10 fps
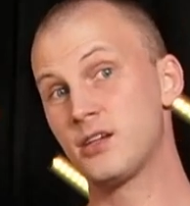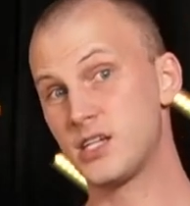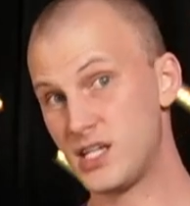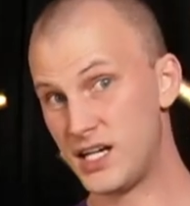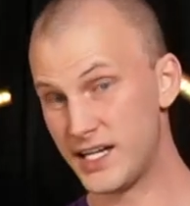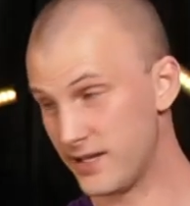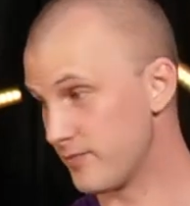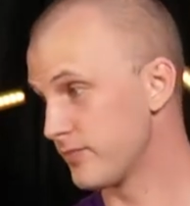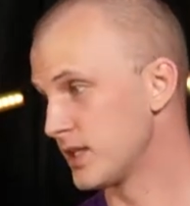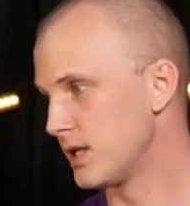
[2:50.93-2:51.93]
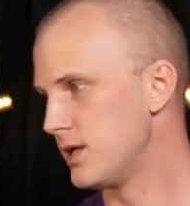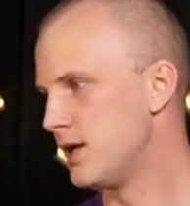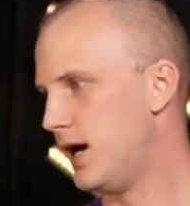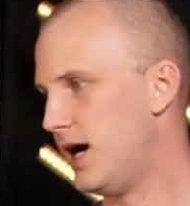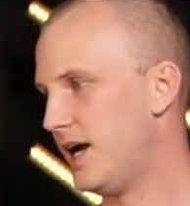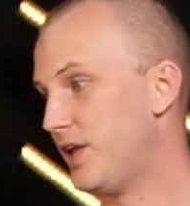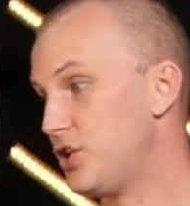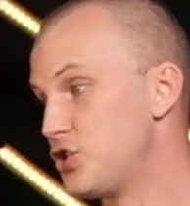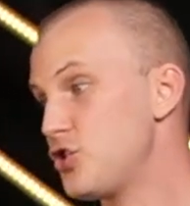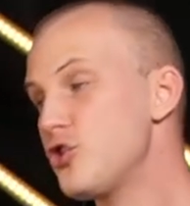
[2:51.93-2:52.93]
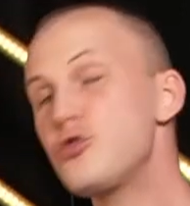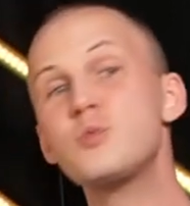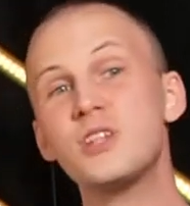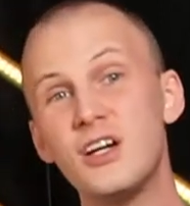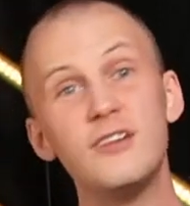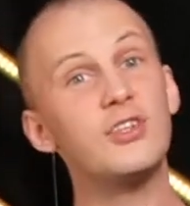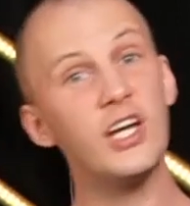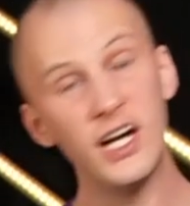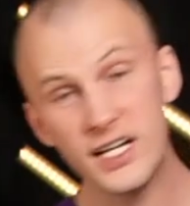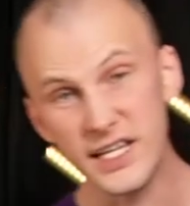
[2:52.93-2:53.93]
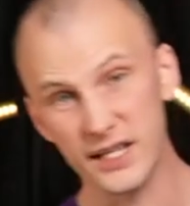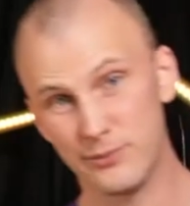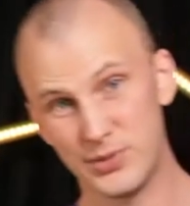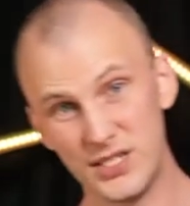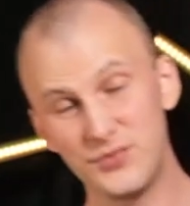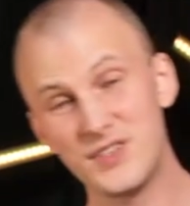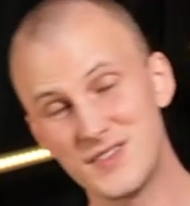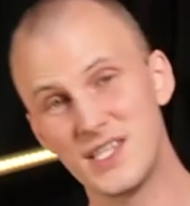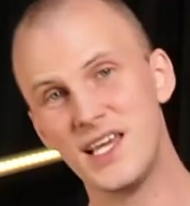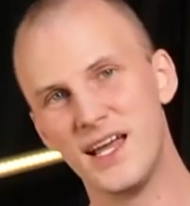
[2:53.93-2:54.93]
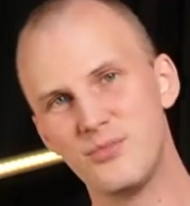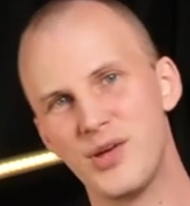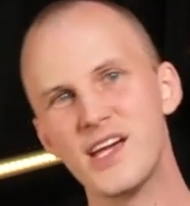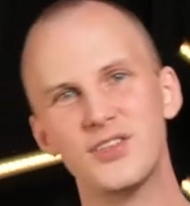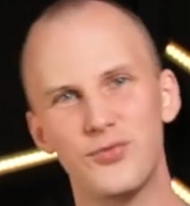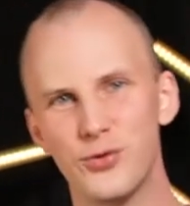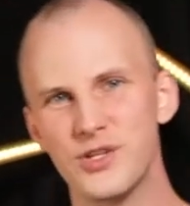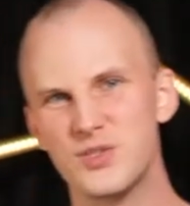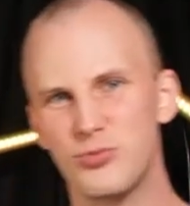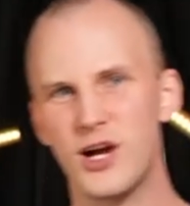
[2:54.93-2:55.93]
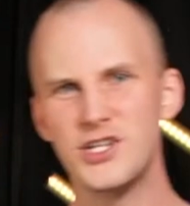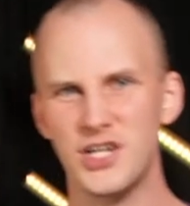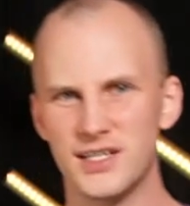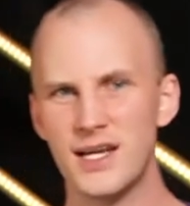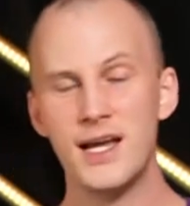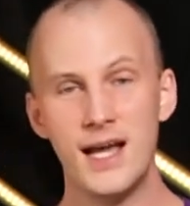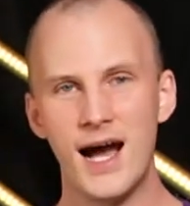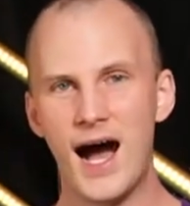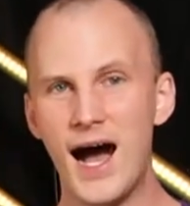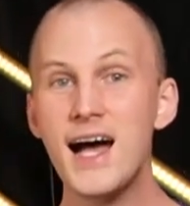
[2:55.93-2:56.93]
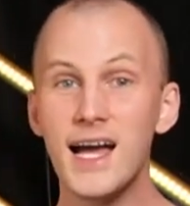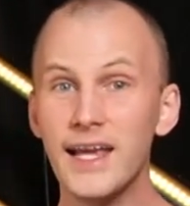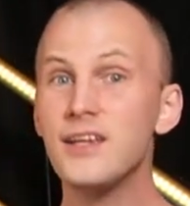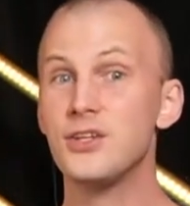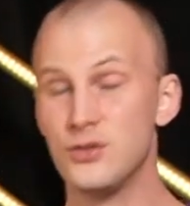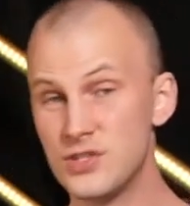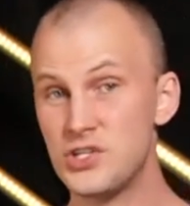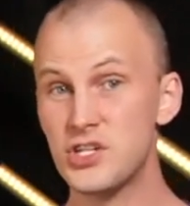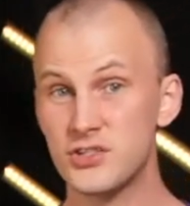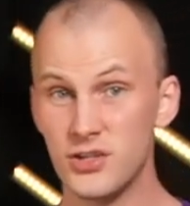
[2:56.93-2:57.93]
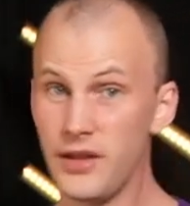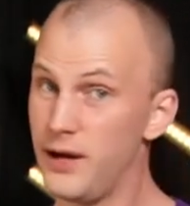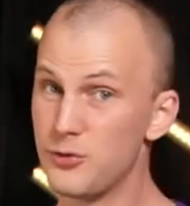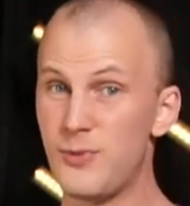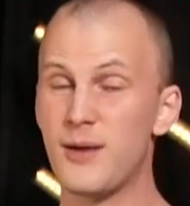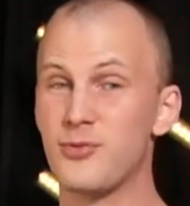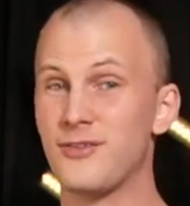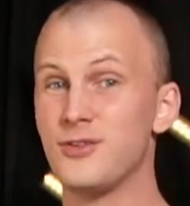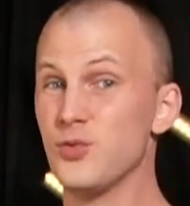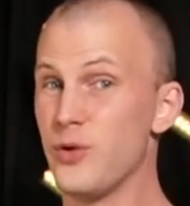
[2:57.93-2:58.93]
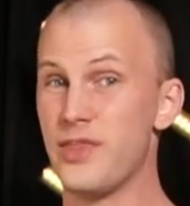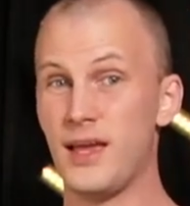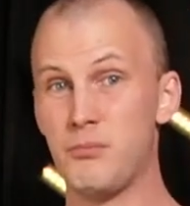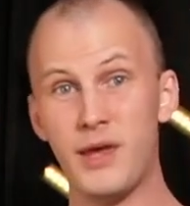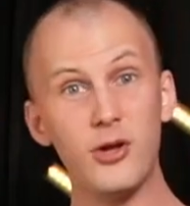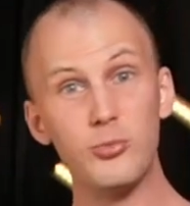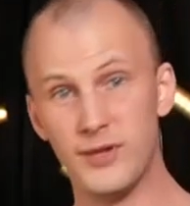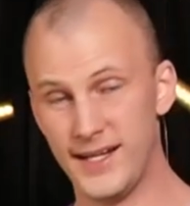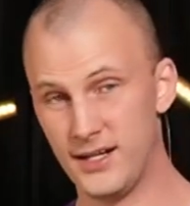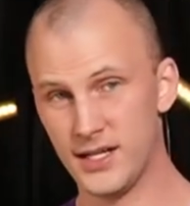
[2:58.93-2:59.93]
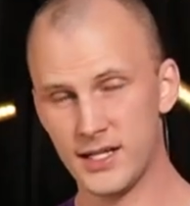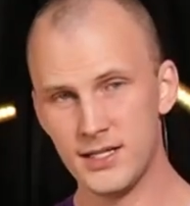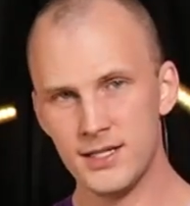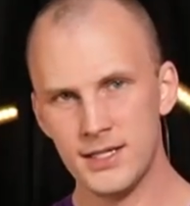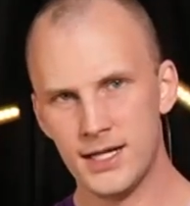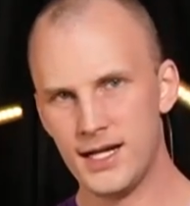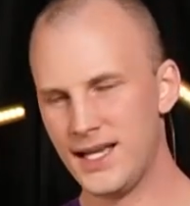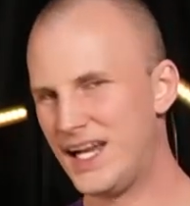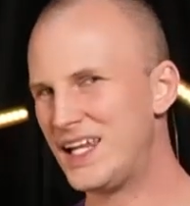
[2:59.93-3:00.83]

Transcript: cut it. Uh, in terms of cutting PVC and PEX for this project, I used a jigsaw. That was my preference with a metal blade on it. Uh, any